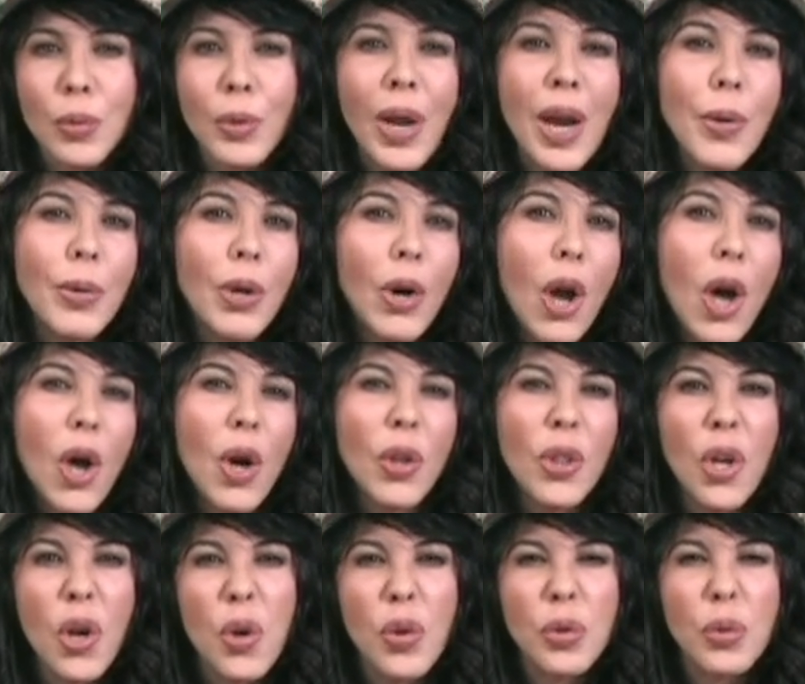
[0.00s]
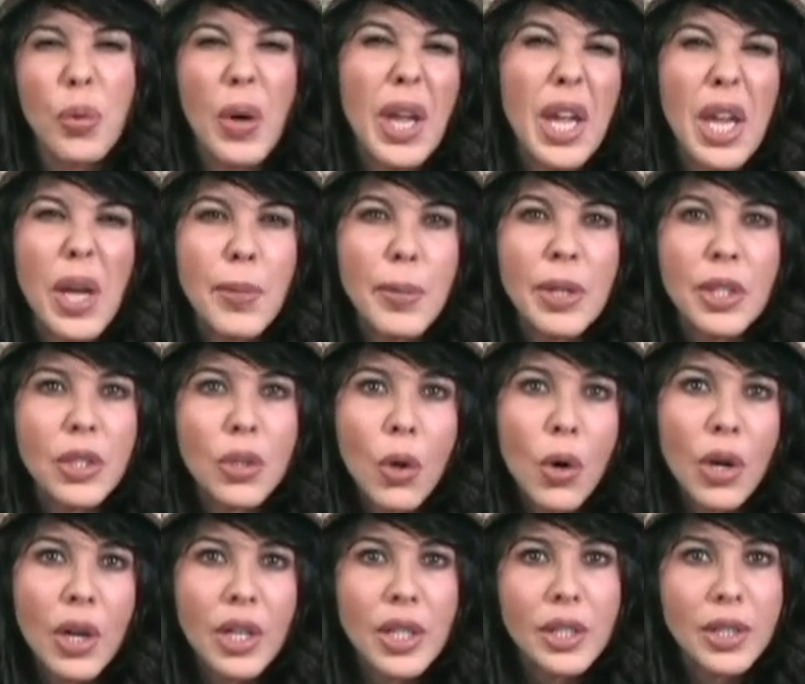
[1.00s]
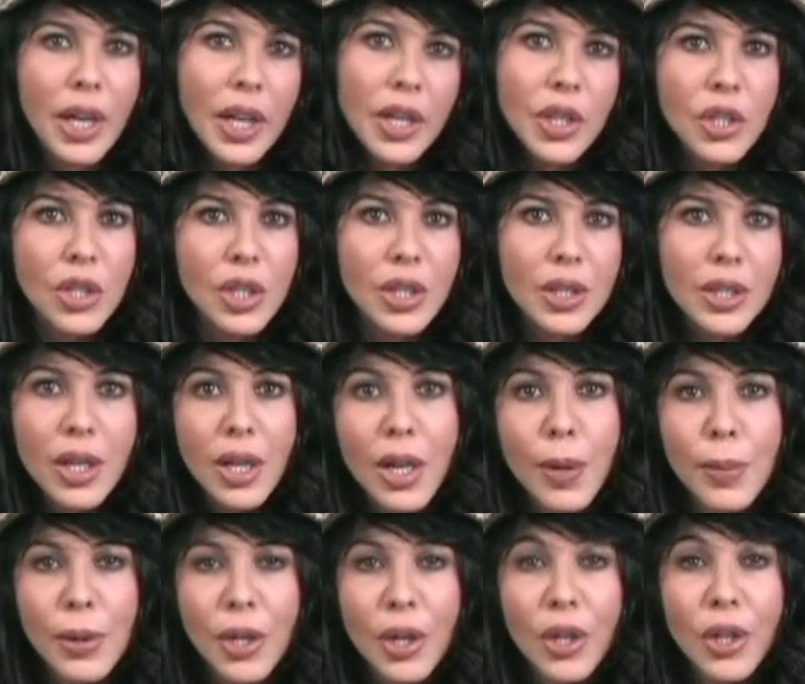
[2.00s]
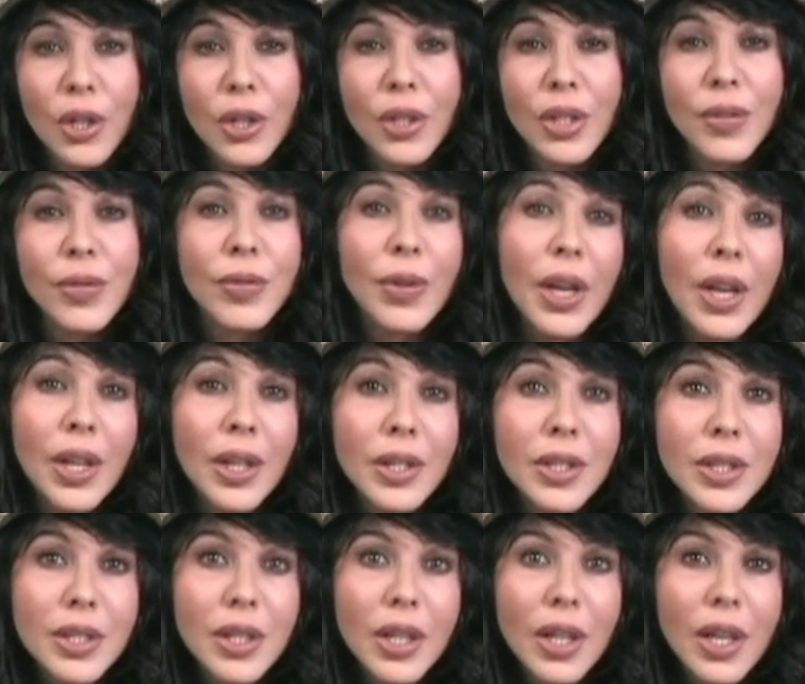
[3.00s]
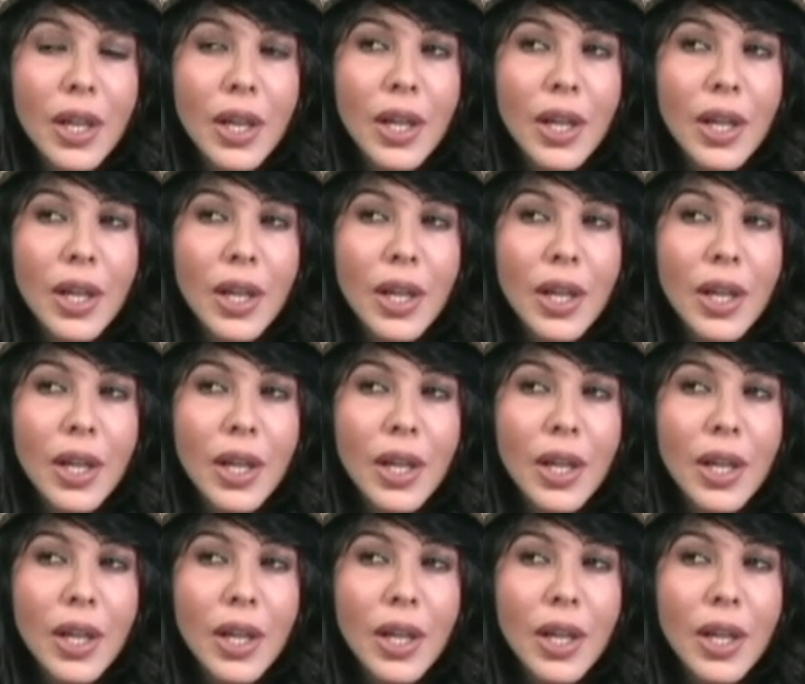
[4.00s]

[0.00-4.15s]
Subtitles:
where were all those women's organizations coming to her defense?